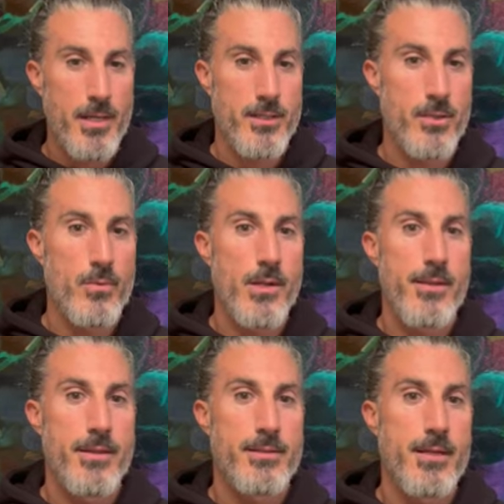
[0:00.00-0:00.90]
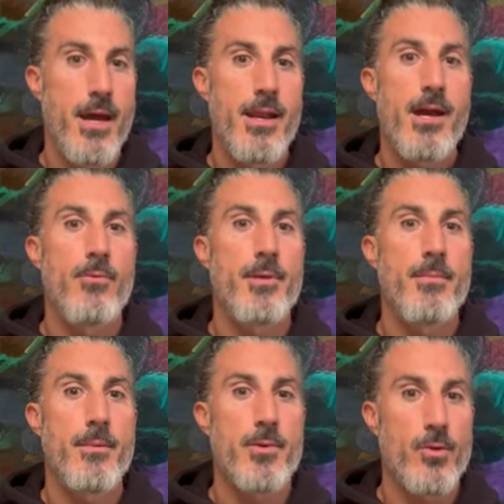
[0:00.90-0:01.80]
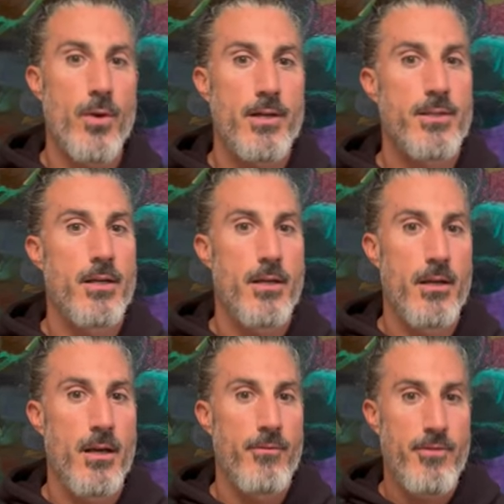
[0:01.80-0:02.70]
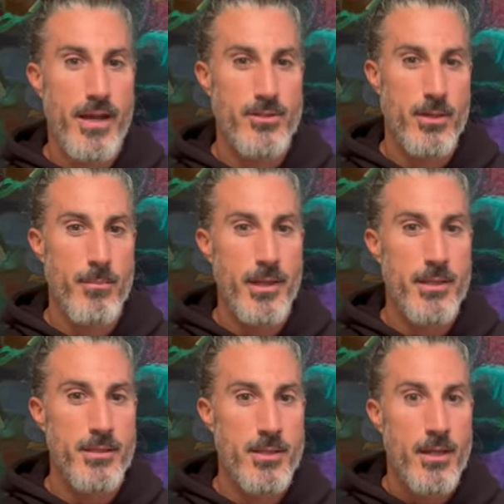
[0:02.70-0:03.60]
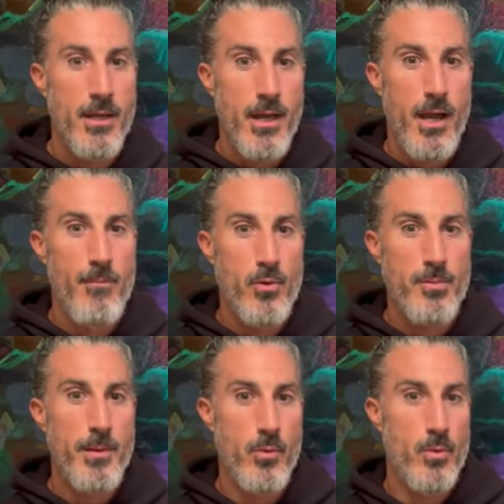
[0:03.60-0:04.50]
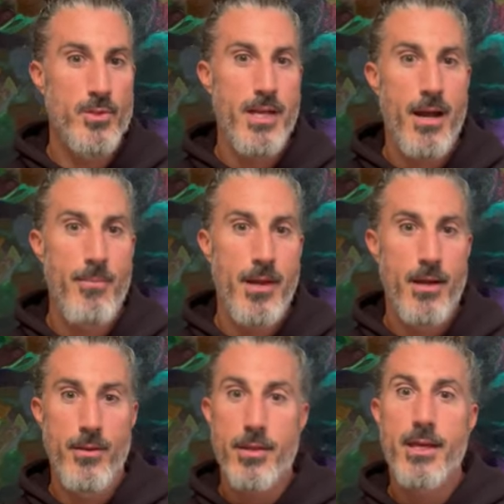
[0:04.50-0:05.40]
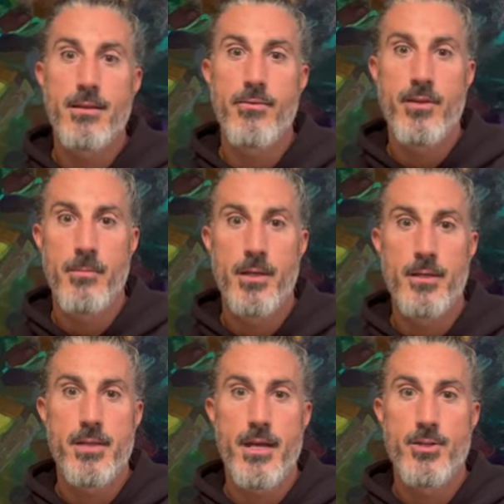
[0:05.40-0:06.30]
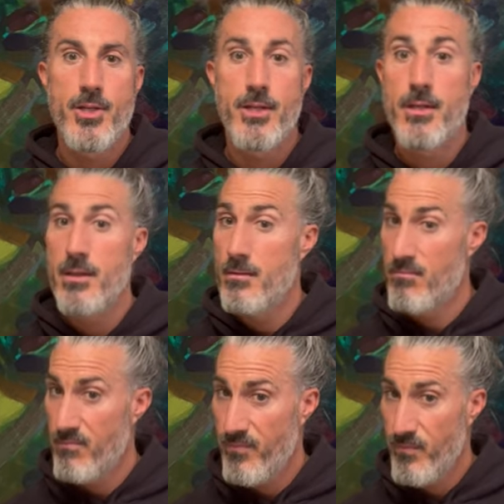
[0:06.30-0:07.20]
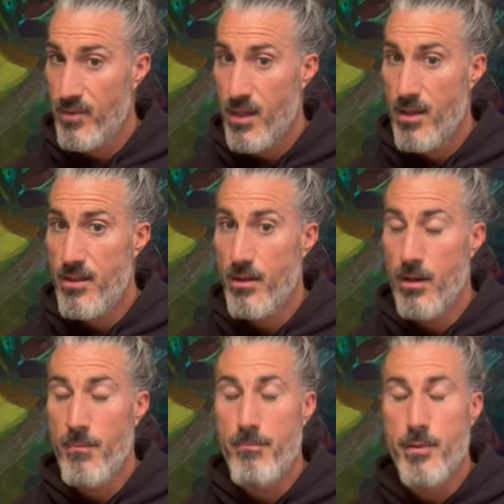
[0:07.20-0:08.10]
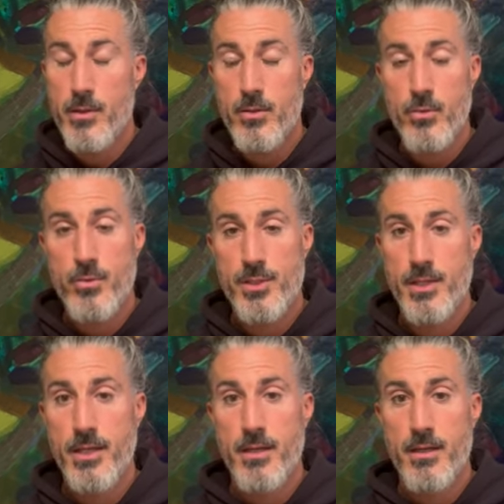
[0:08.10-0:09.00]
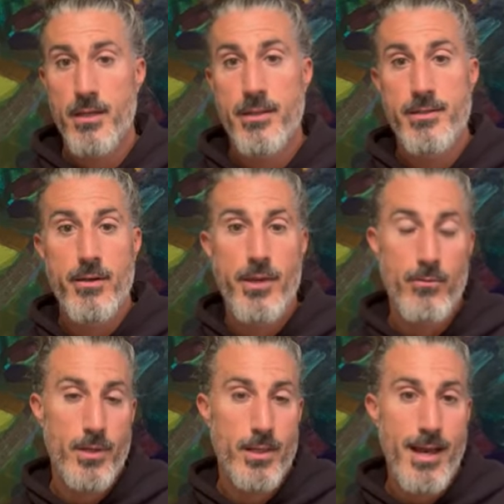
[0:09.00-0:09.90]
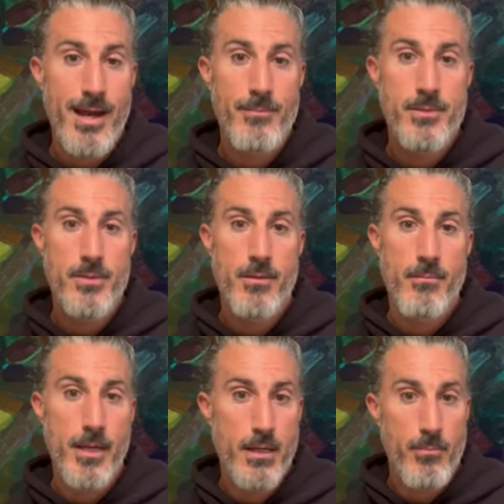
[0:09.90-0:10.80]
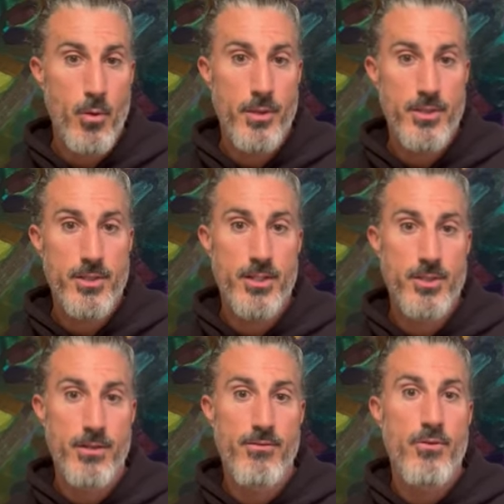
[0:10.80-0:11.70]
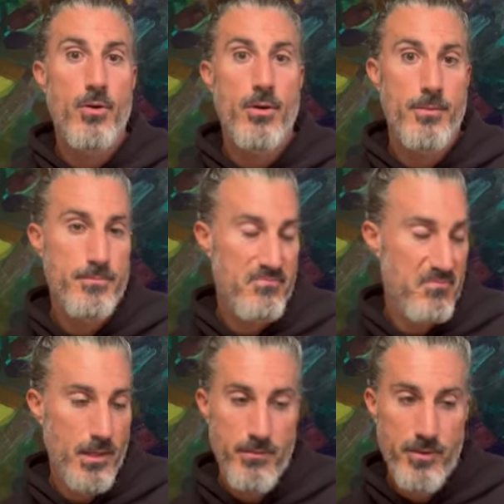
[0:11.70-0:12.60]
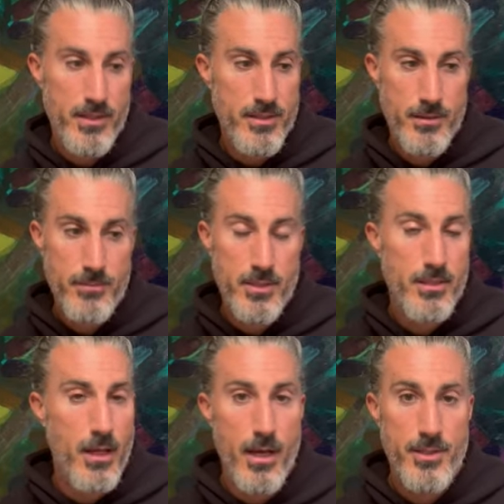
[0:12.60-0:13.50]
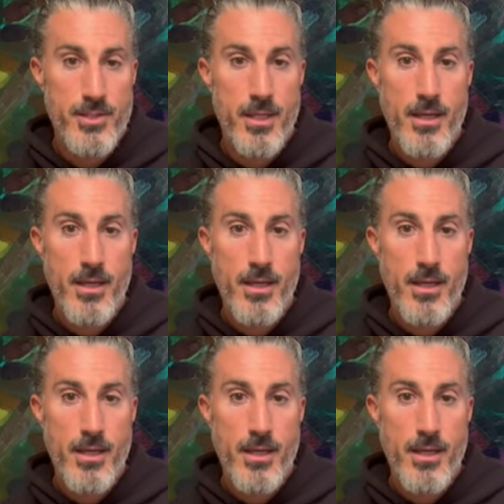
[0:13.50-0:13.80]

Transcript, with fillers: doing that's not helping me progress at a, at a faster pace? And most people will stop there. They'll get the female attention, they'll abuse it until they relapse, make a poor decision, fall victim to lust,